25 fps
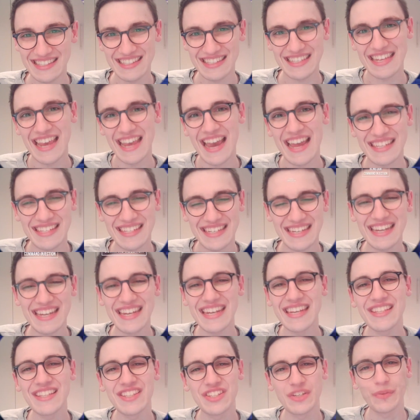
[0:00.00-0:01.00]
get
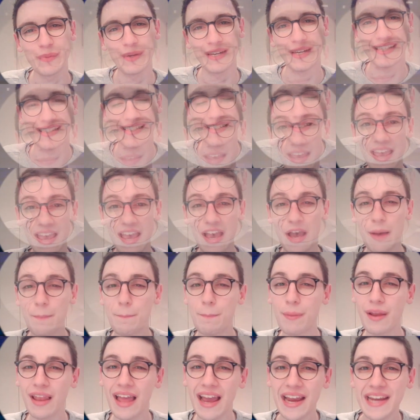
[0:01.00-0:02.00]
into it. A
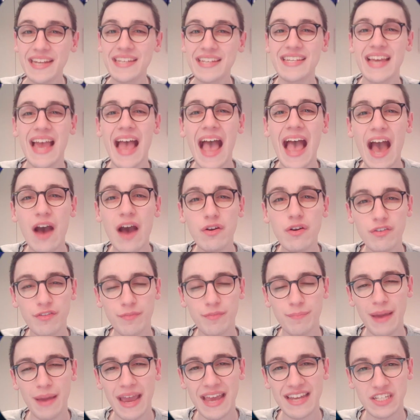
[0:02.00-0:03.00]
blind out of
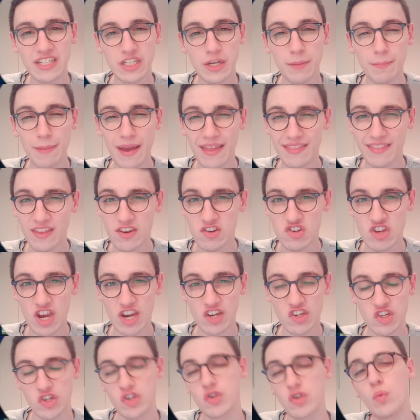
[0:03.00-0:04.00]
band command
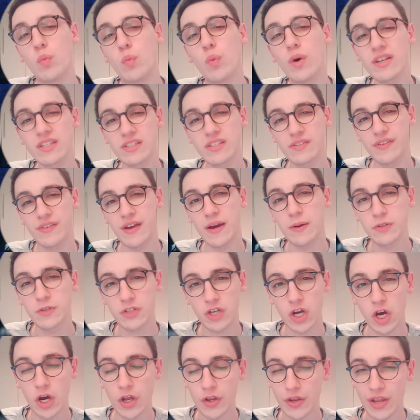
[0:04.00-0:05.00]
injection was found
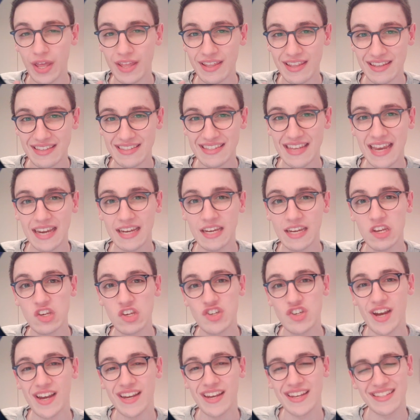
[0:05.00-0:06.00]
on the tech
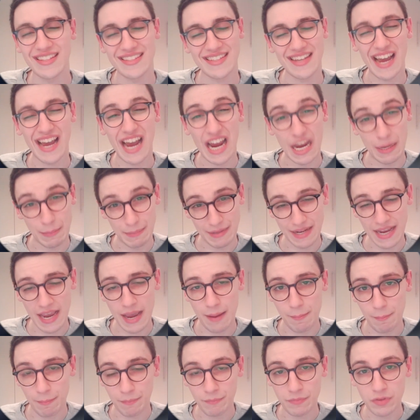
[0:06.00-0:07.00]
giant
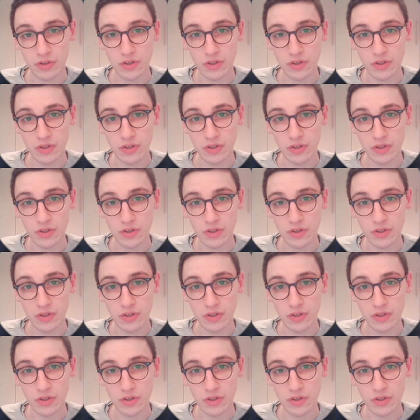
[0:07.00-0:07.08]
IBM.